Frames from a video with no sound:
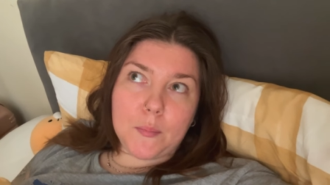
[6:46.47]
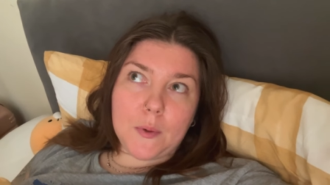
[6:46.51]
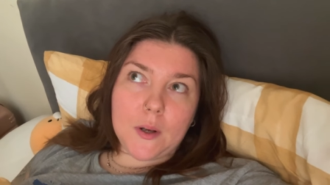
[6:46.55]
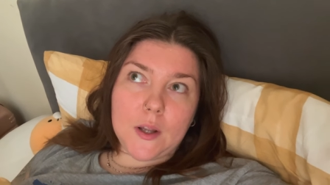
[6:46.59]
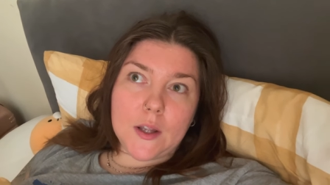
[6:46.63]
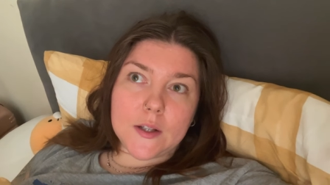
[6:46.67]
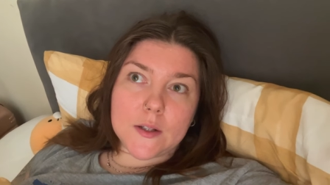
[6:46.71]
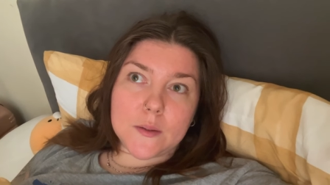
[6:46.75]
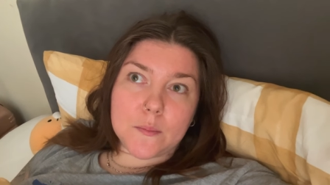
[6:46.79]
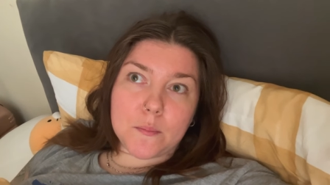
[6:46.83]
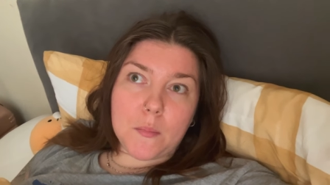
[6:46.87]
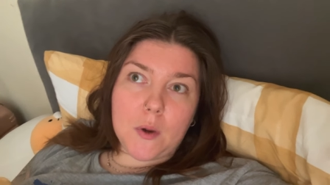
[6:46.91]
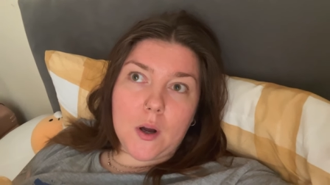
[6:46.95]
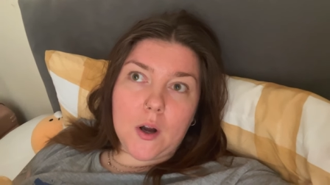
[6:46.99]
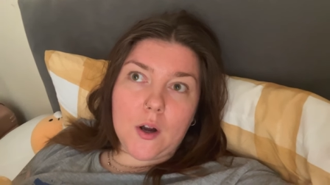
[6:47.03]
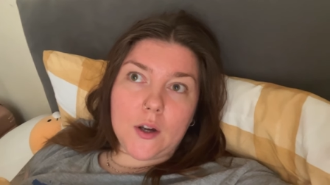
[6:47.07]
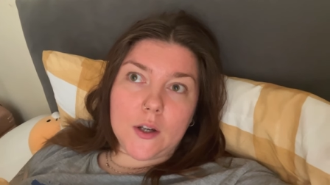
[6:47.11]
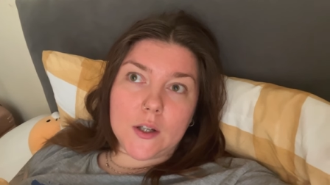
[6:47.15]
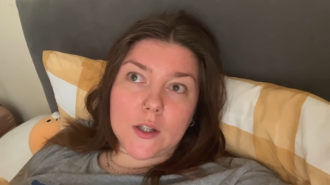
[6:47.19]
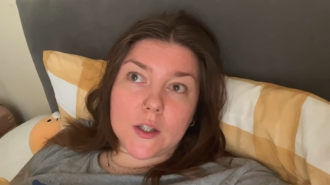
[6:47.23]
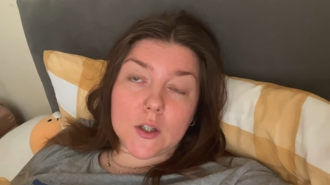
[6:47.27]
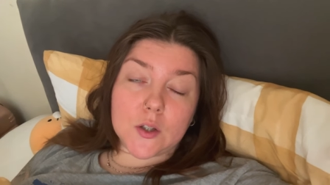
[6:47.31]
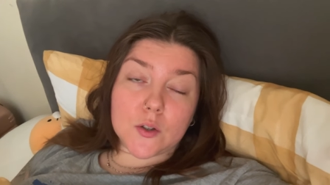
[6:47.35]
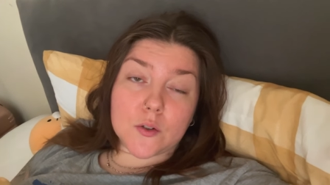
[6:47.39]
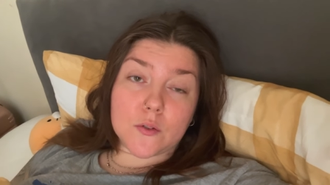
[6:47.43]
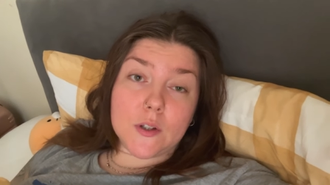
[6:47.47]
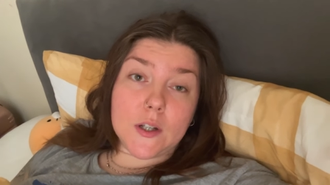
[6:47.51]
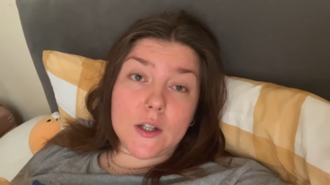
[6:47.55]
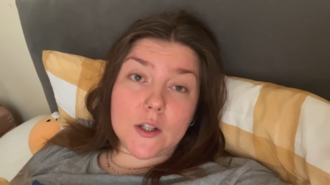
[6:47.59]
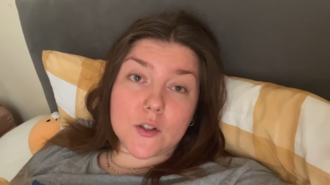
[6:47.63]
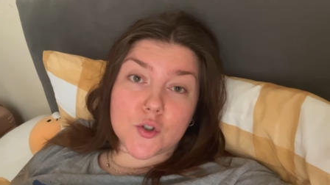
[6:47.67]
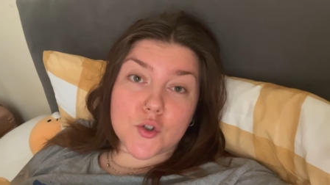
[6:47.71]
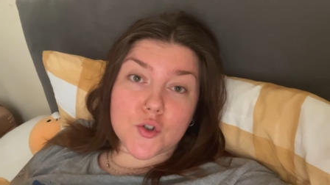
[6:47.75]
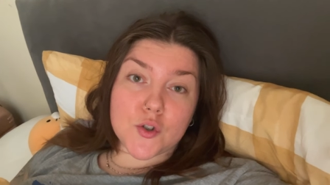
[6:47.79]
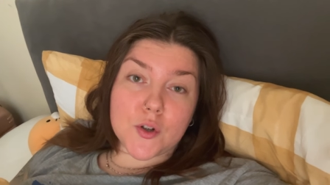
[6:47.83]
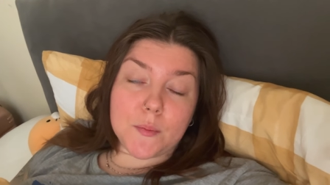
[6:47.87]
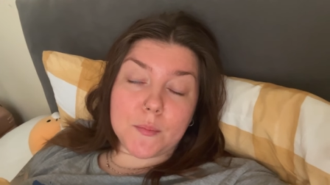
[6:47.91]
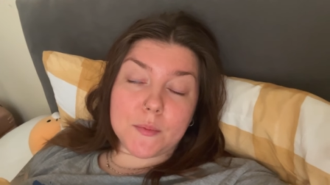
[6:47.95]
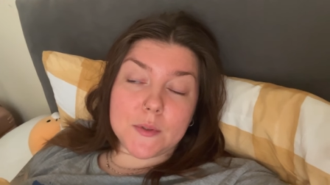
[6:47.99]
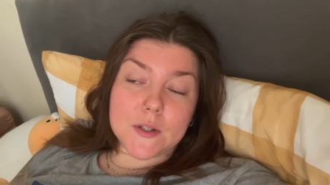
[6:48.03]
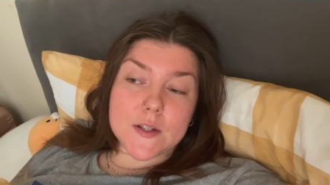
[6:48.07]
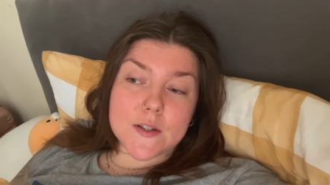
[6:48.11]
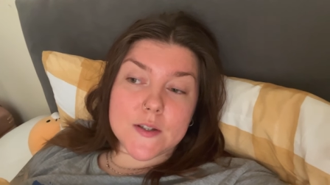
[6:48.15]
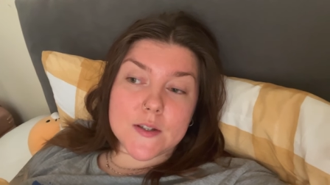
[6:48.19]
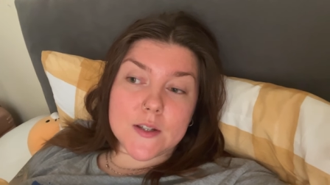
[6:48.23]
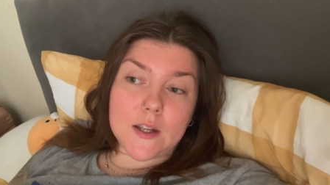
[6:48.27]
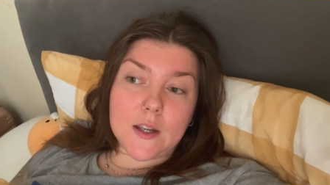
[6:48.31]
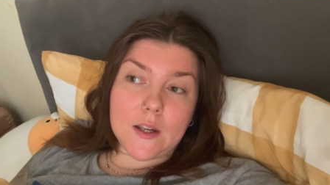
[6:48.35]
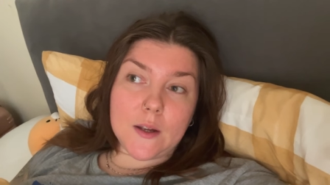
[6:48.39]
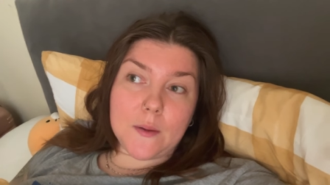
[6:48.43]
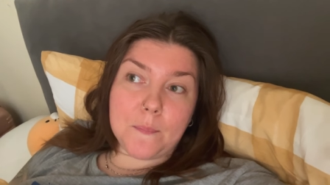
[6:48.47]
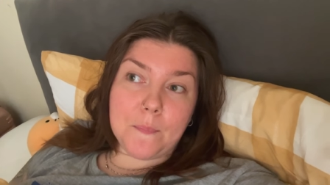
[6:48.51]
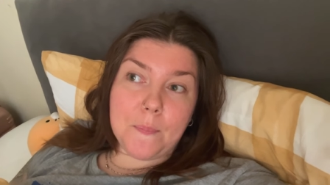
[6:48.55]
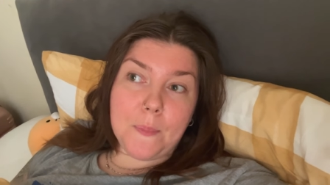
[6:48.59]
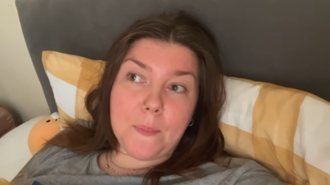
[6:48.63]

planned my Korea trip this year,